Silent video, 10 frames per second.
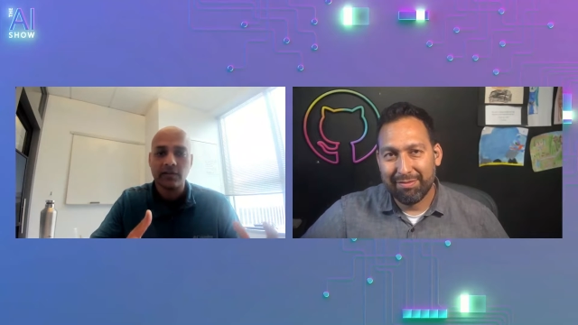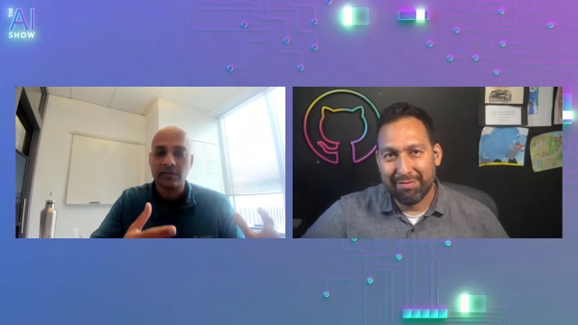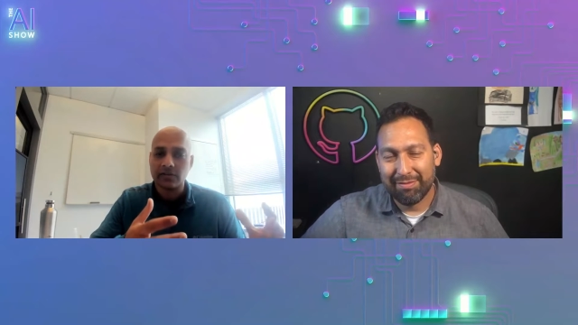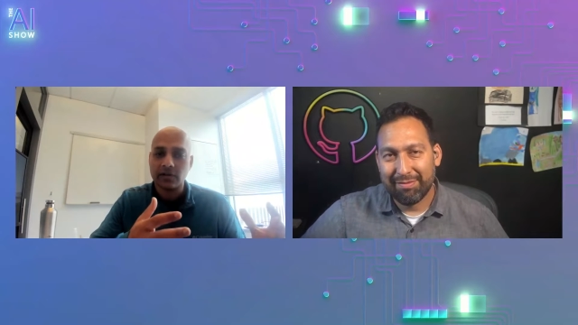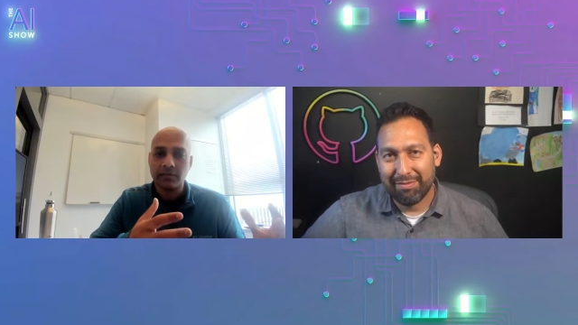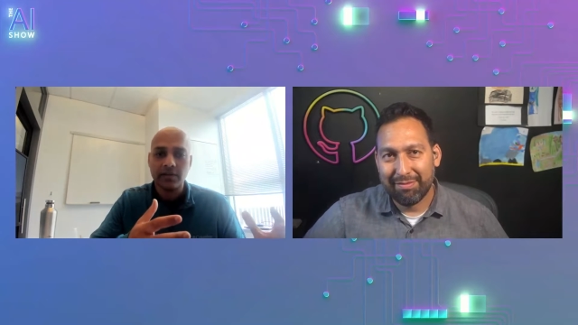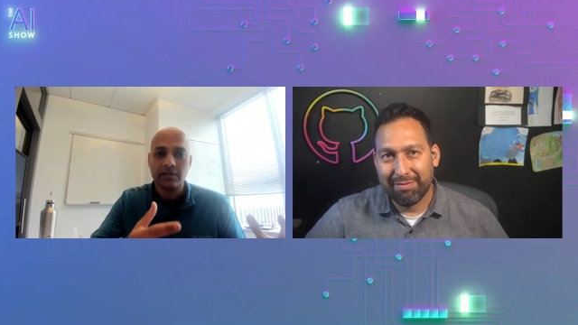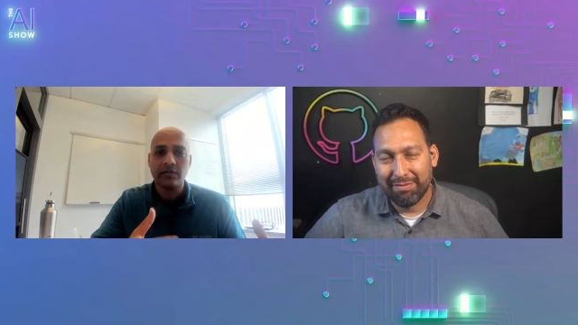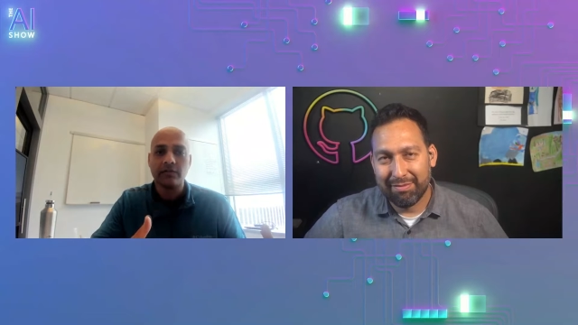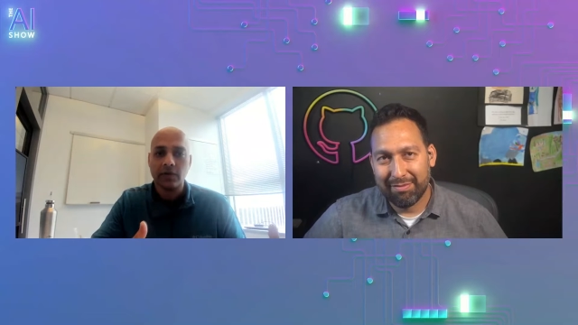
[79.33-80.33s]
Speaker 1: It's a
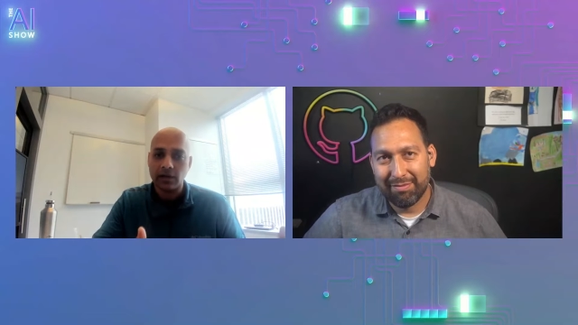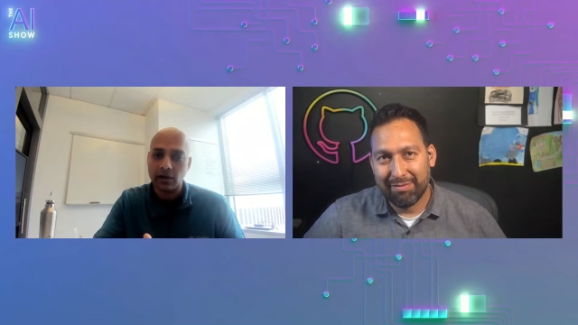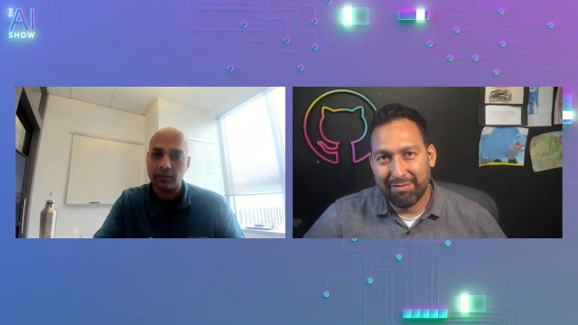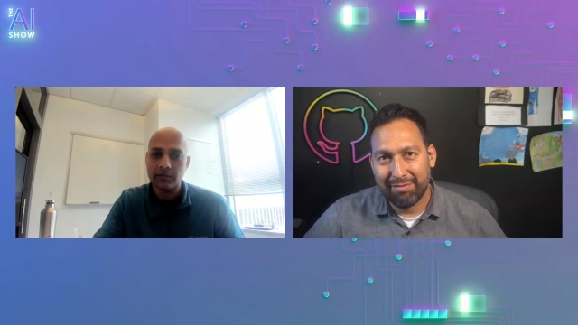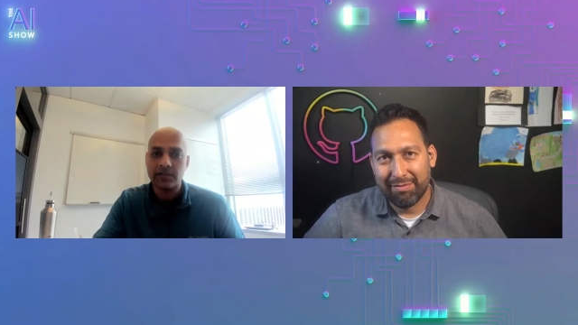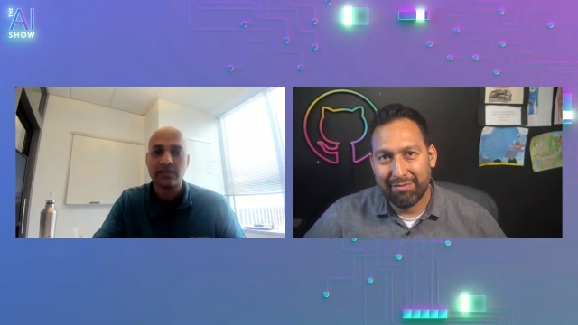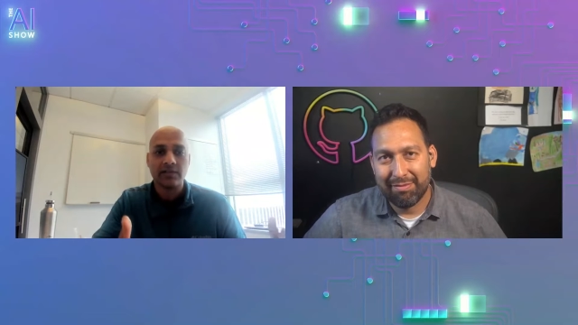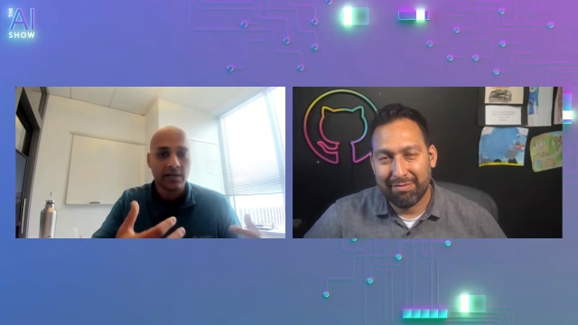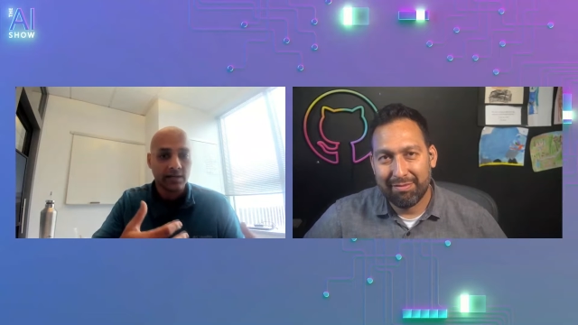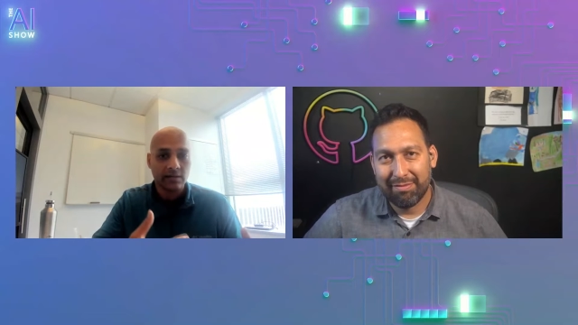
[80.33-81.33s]
combination of obviously
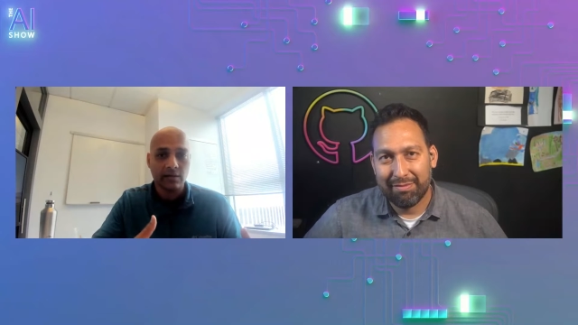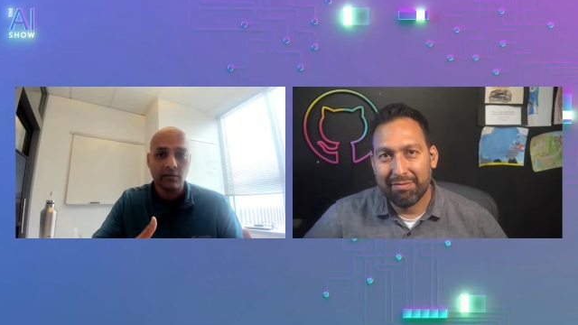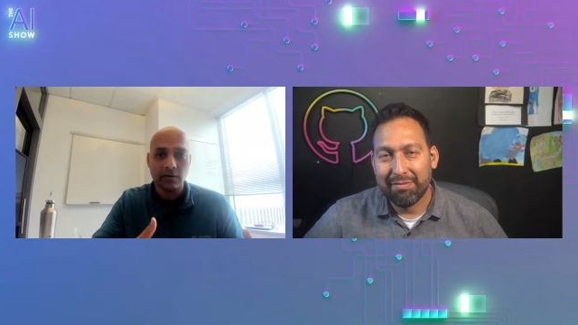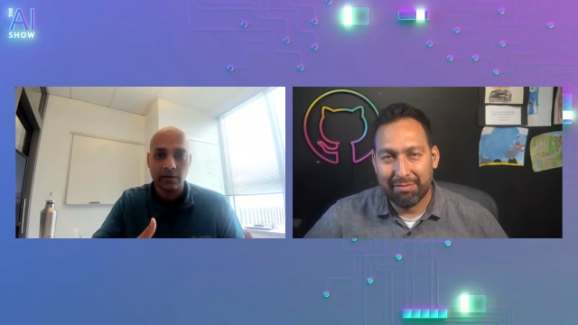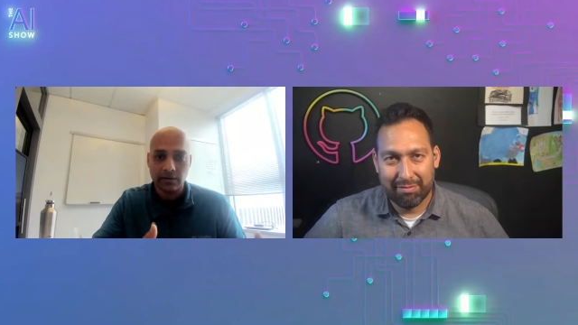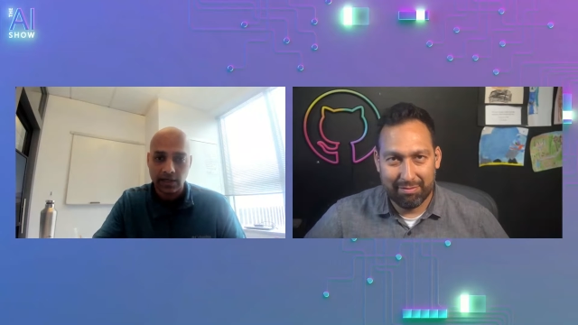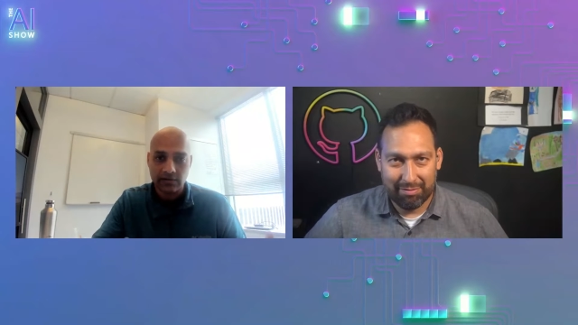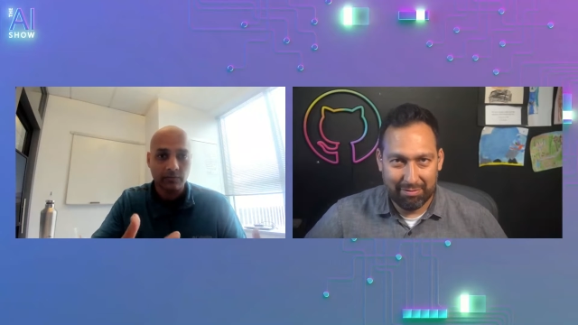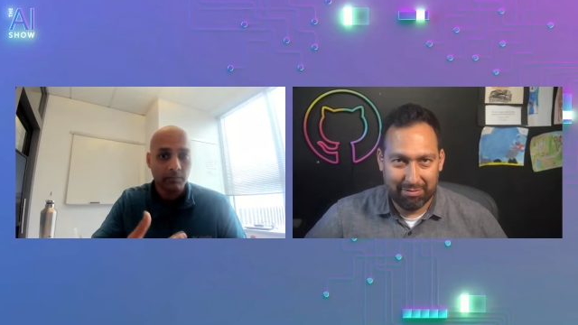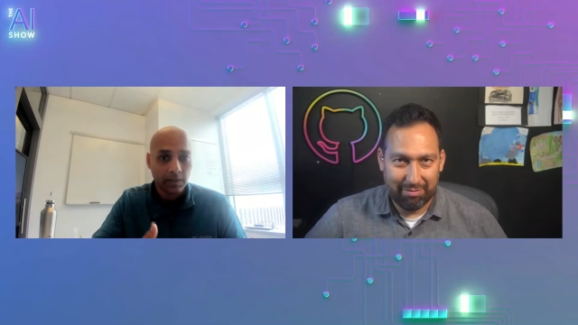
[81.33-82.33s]
extracting text
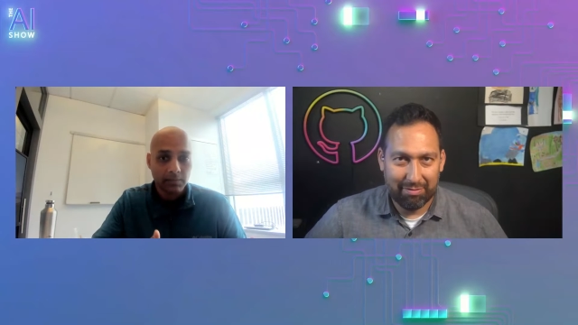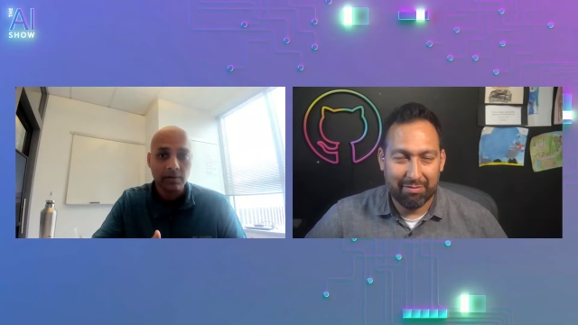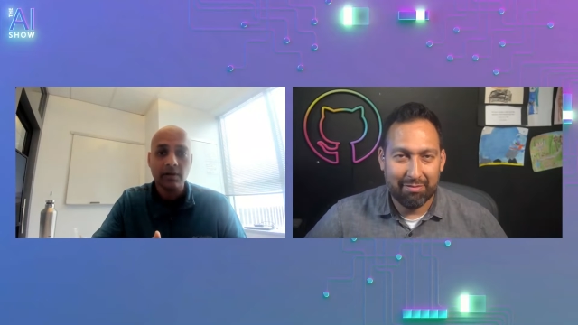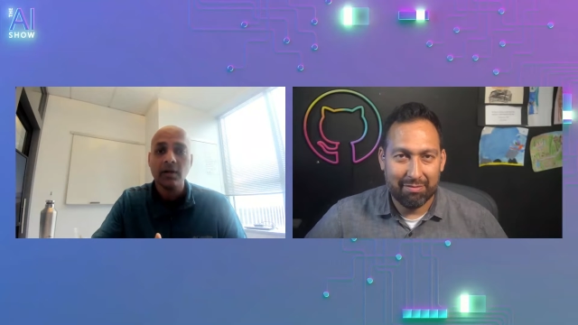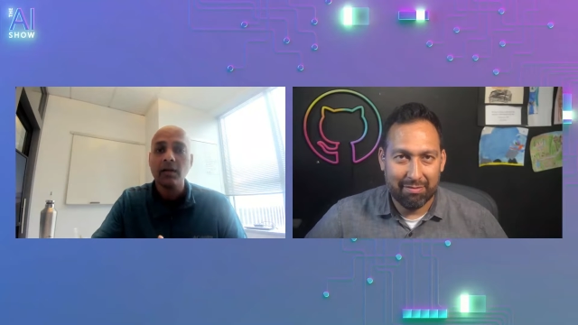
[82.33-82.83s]
from paper,